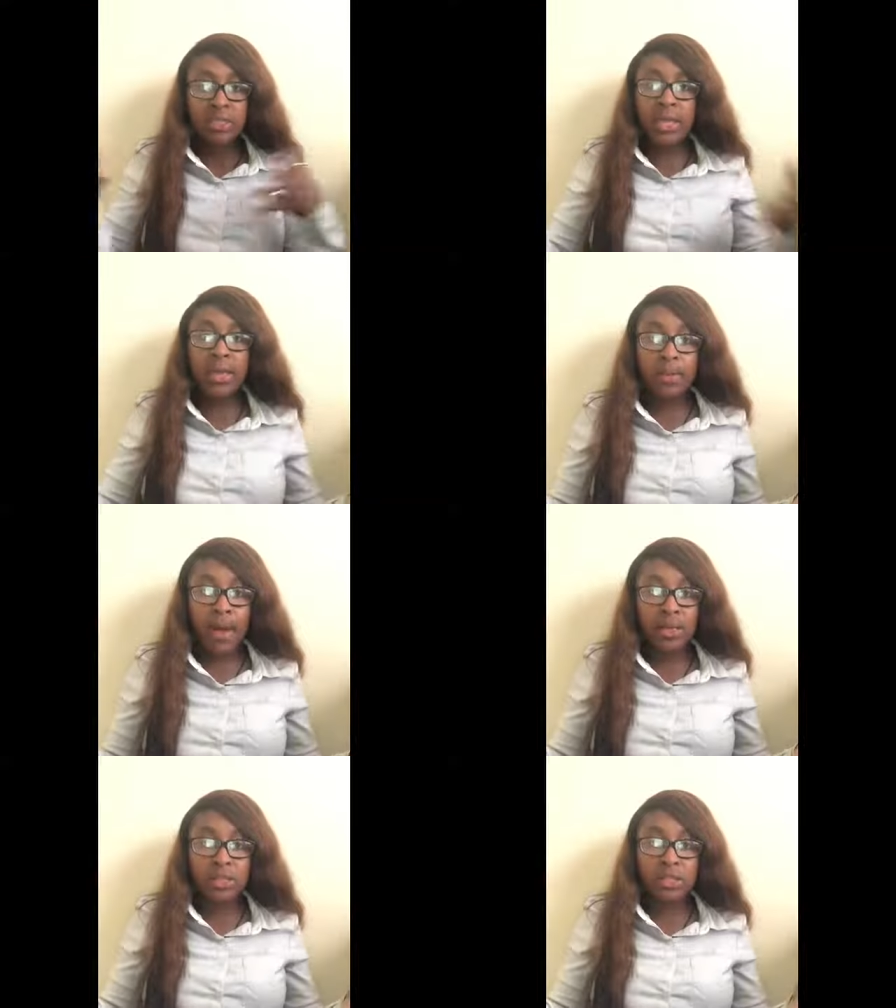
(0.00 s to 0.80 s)
Think
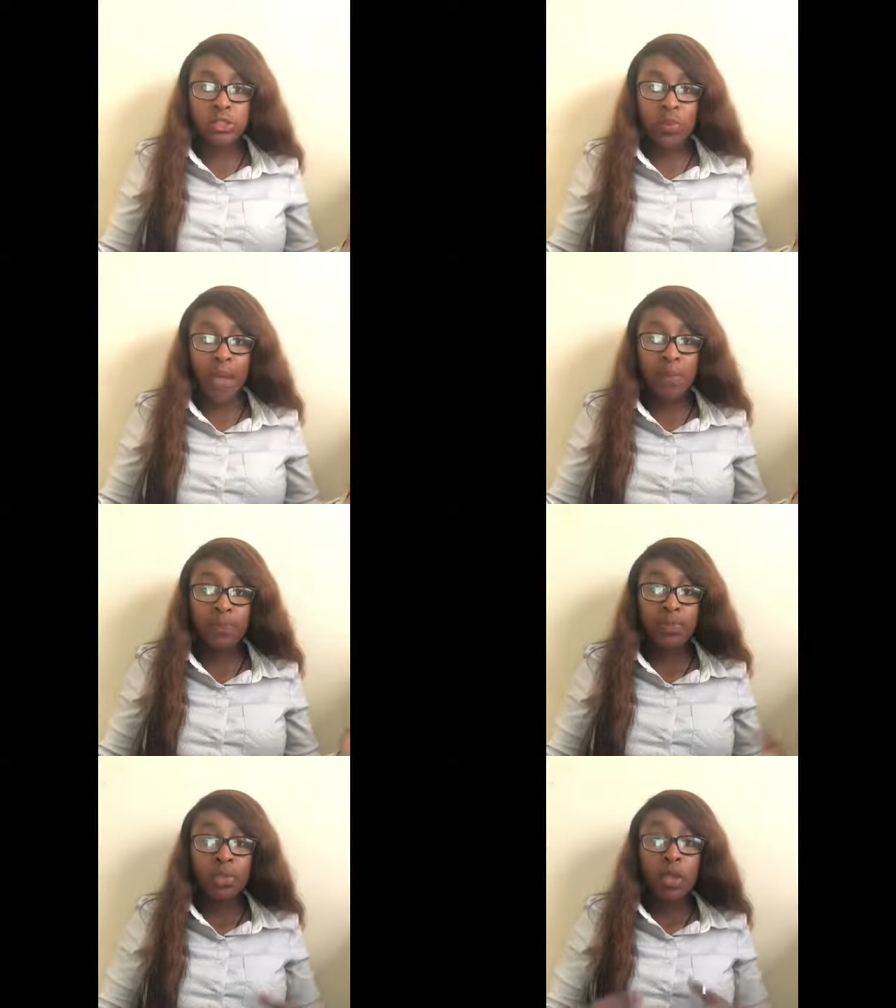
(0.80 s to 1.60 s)
about it this way:
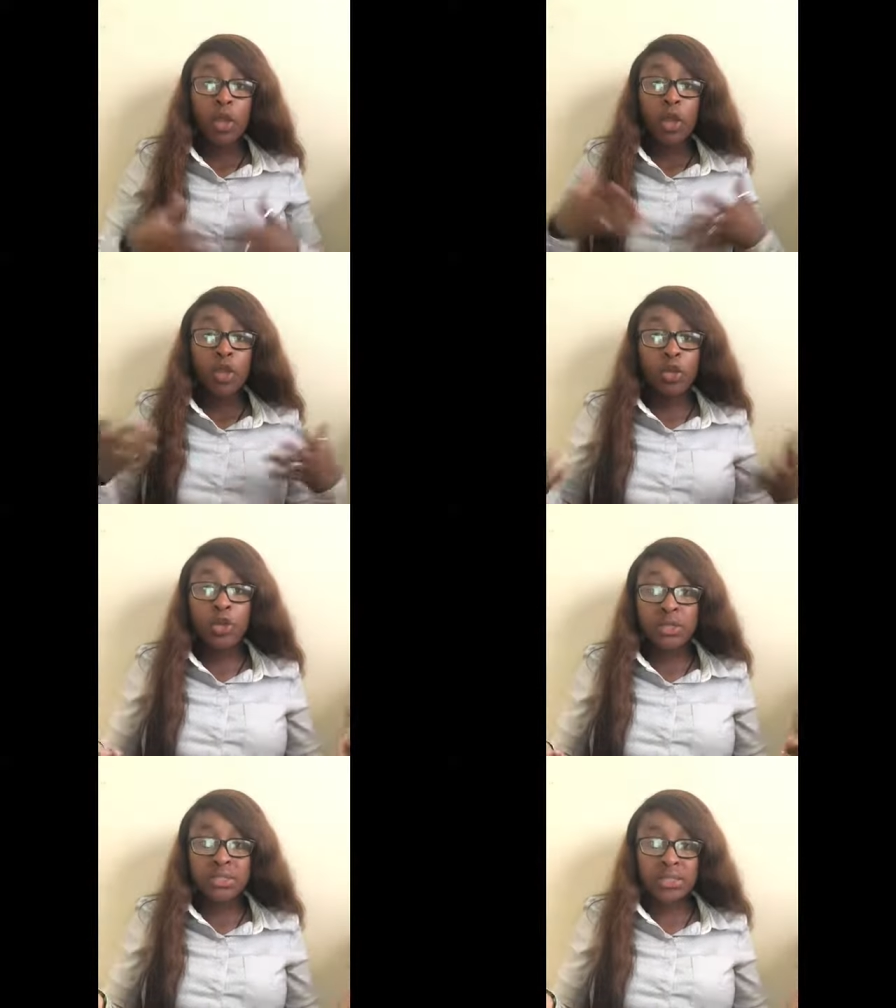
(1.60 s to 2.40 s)

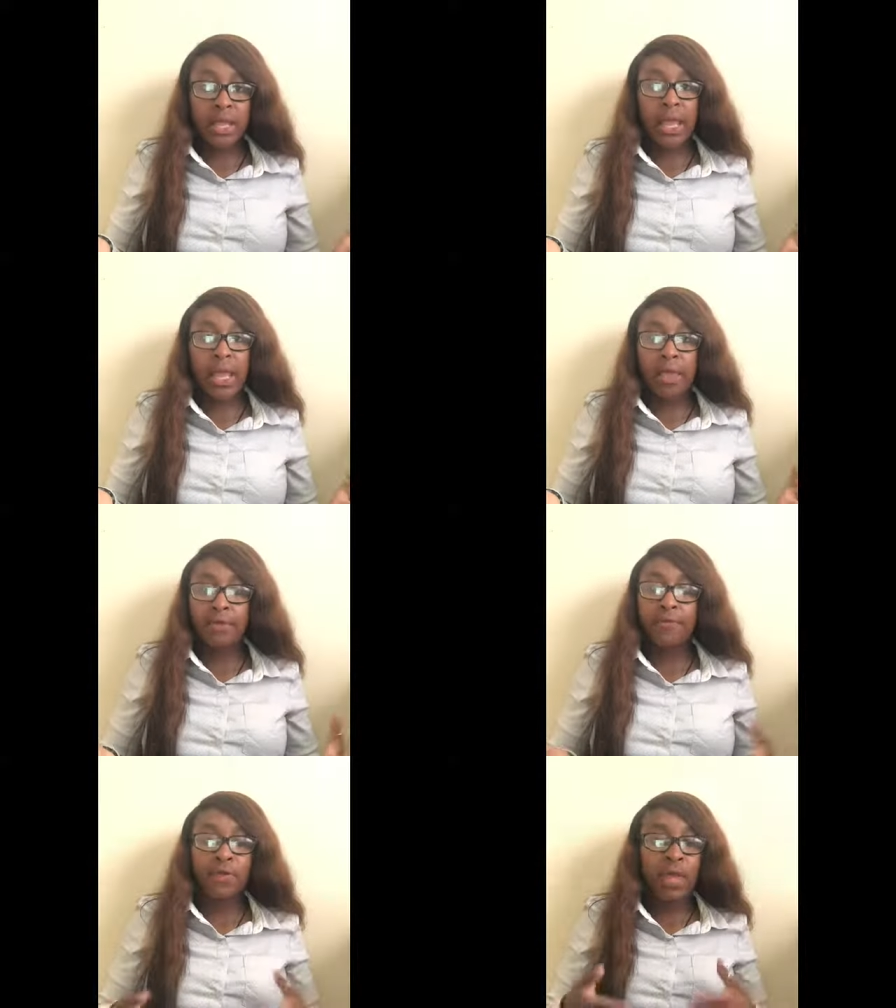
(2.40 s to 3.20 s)
you're a
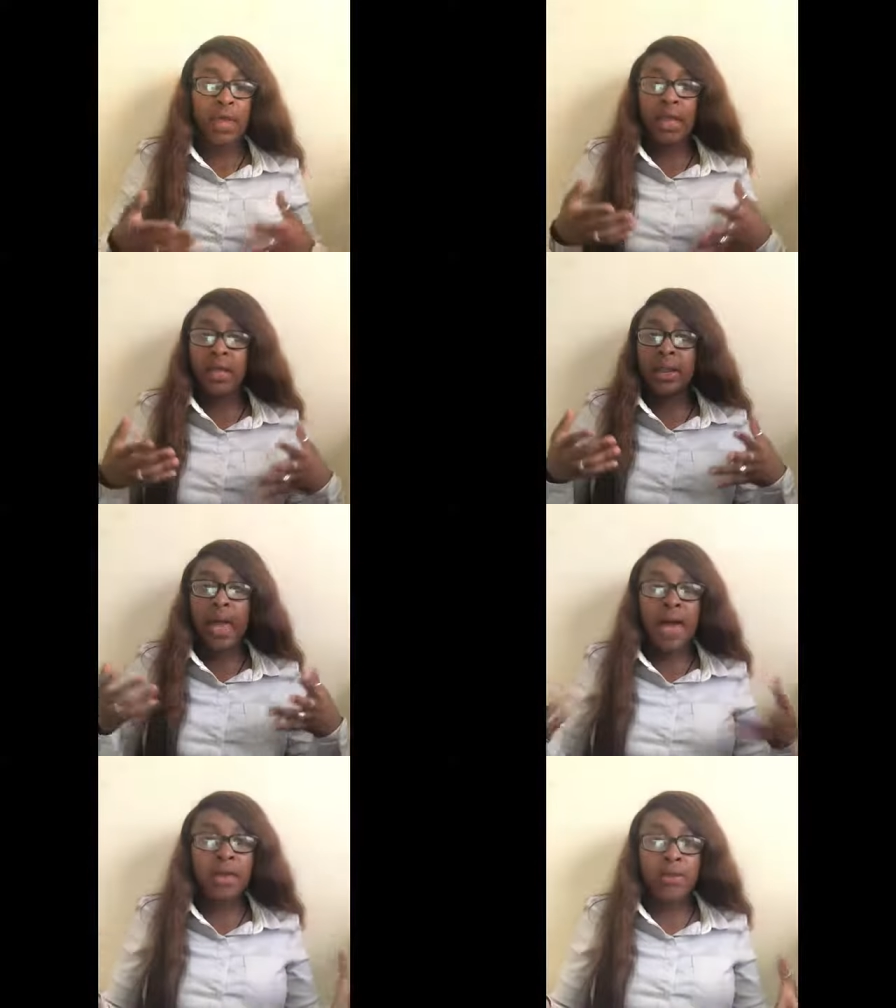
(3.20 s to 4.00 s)
slave in
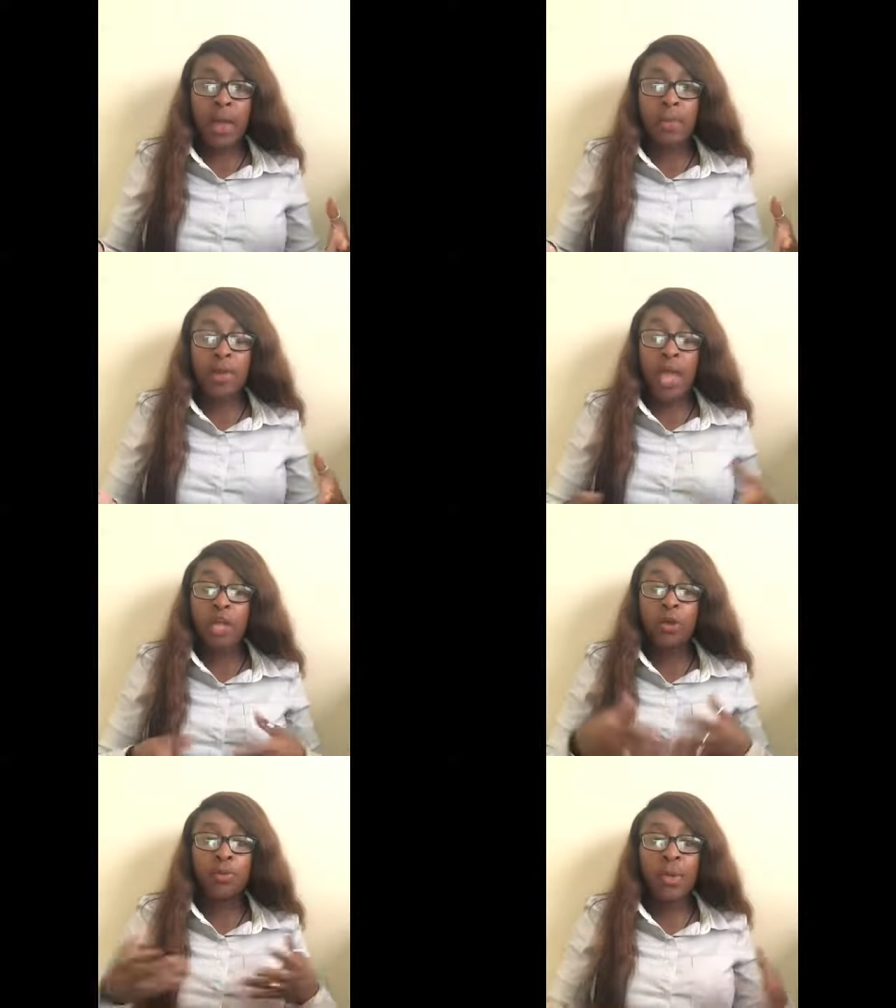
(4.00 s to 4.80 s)
Alabama
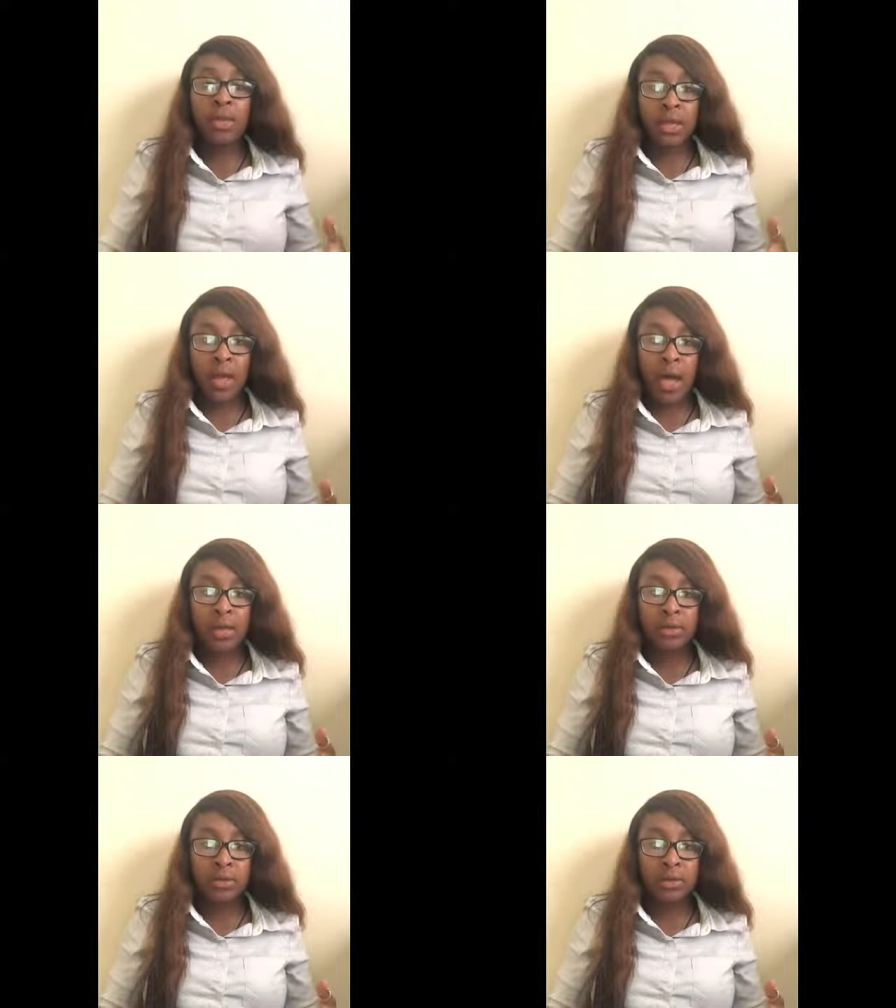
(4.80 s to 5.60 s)
and you're picking
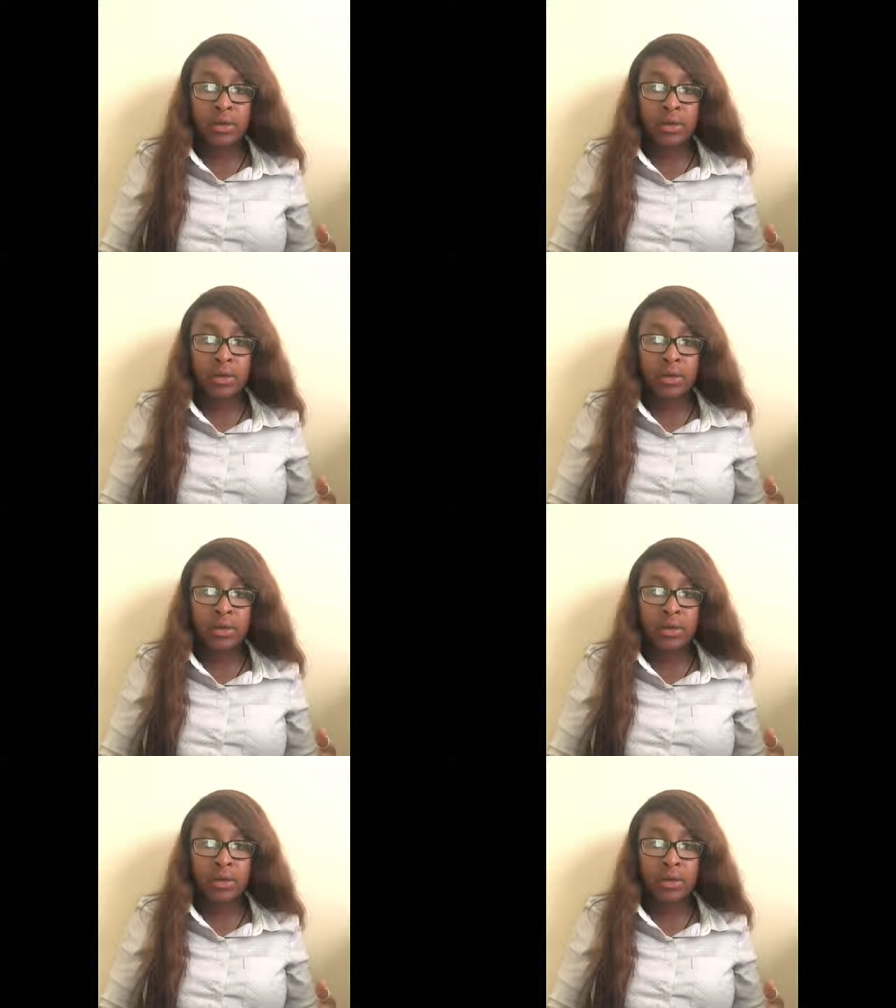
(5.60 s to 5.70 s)
cotton.